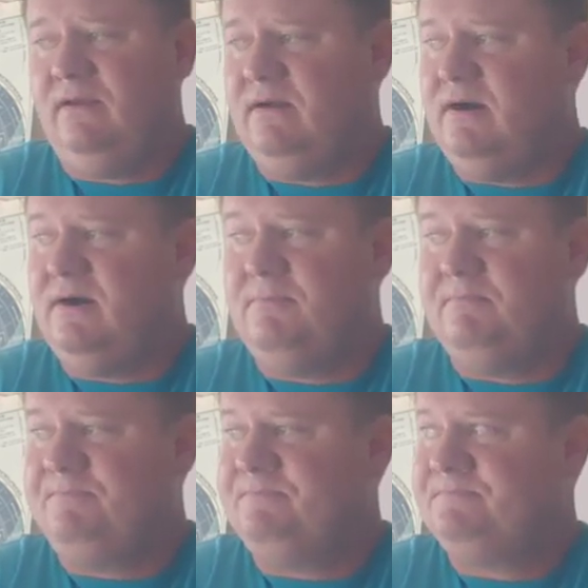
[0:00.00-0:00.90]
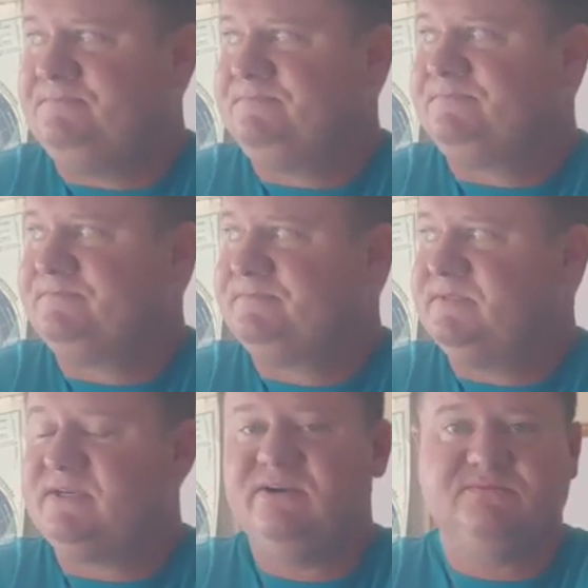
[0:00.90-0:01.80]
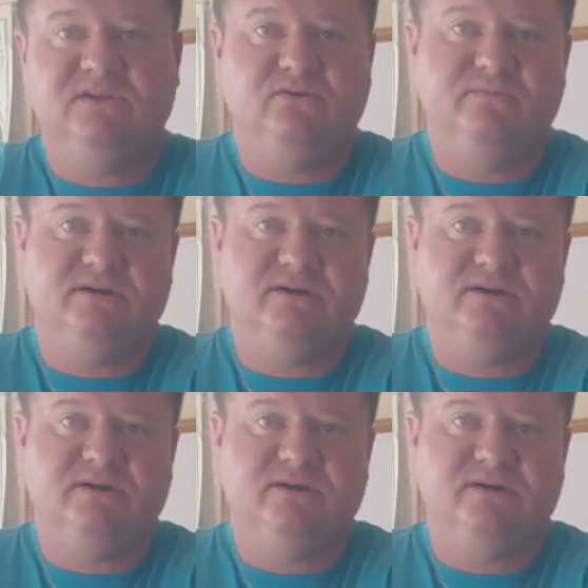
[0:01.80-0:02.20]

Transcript: it scares me a little bit